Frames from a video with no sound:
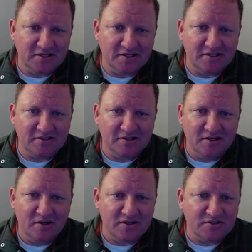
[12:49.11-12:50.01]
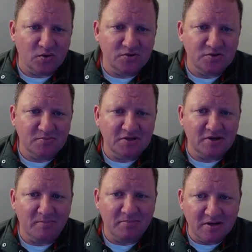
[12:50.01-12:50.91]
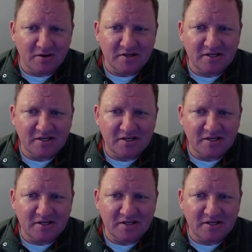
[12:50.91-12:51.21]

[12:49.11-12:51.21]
and it's going to be a period